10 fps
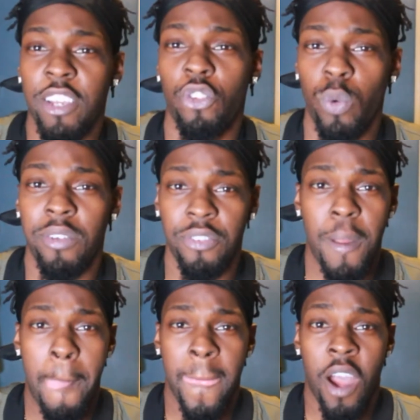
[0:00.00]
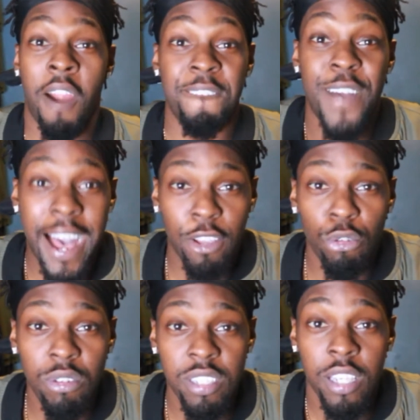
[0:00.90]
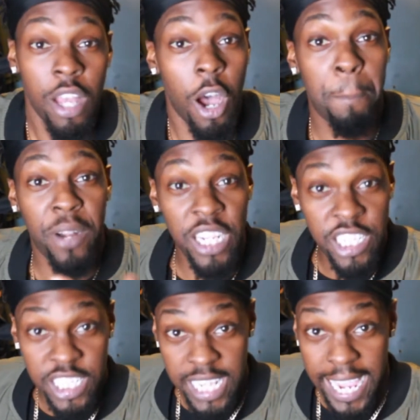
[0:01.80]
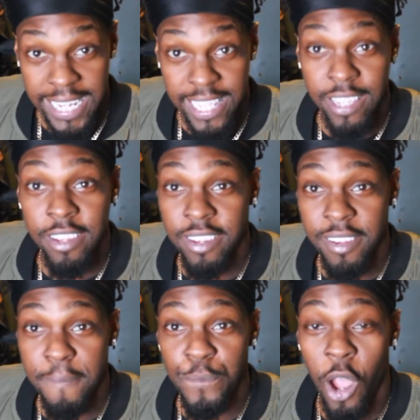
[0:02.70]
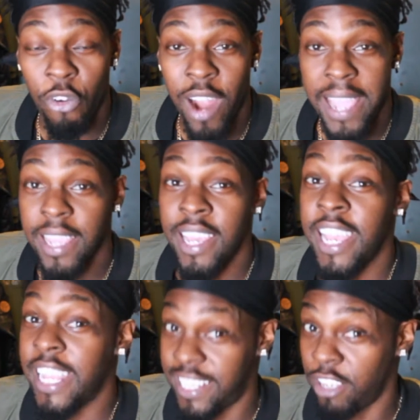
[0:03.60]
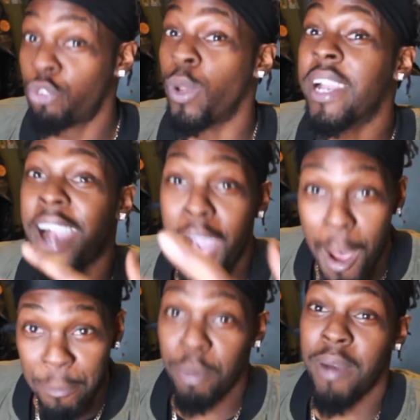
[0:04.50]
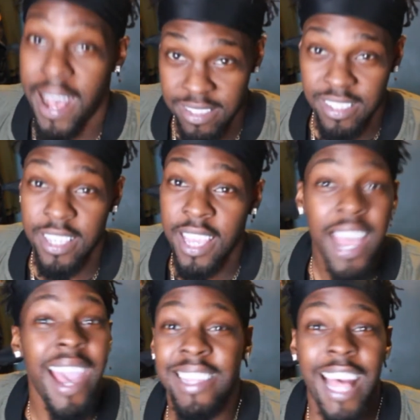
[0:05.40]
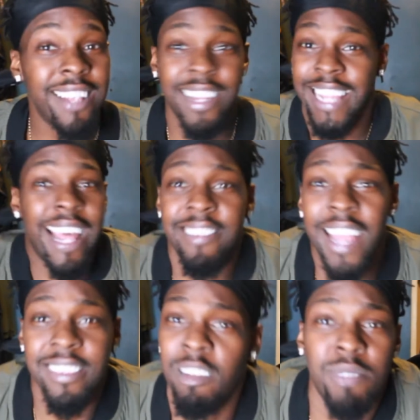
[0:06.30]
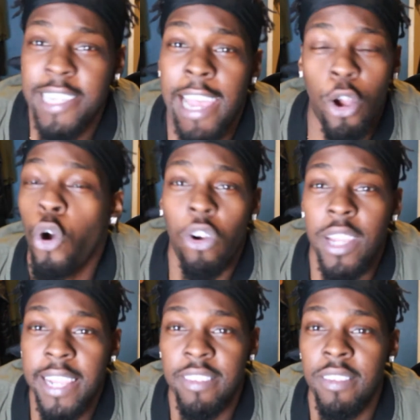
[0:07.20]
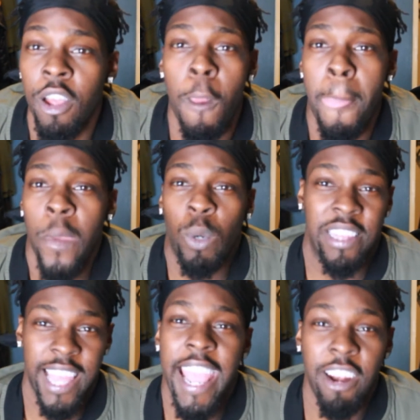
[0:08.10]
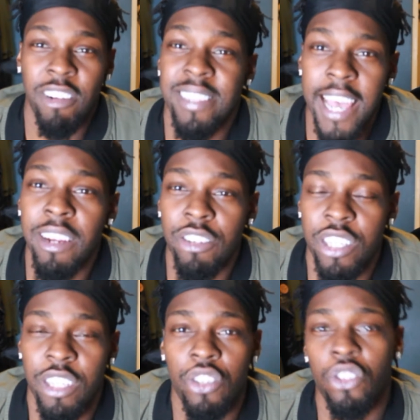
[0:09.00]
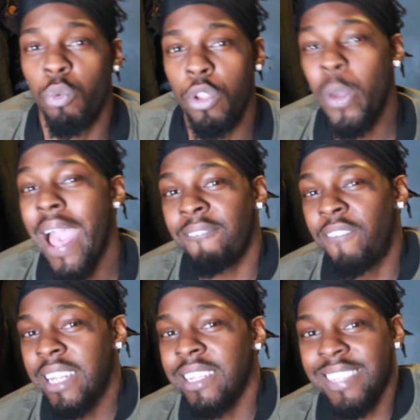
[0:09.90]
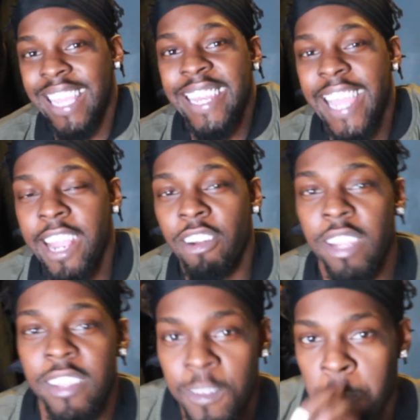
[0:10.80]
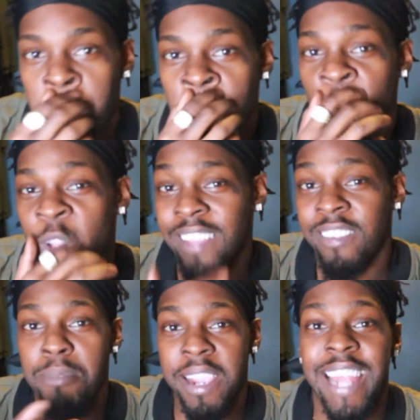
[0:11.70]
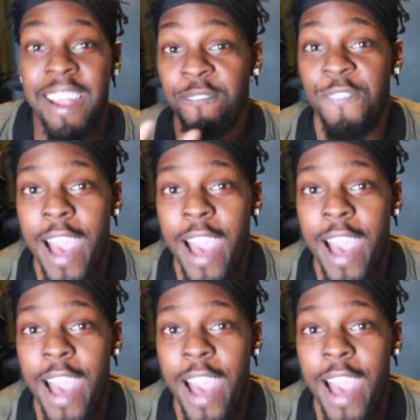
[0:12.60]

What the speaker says: deals with our values, appreciating. All right, it deals with compromising, and that's not something that correlates with the Aries energy. So when you have Venus in Aries, you got somebody that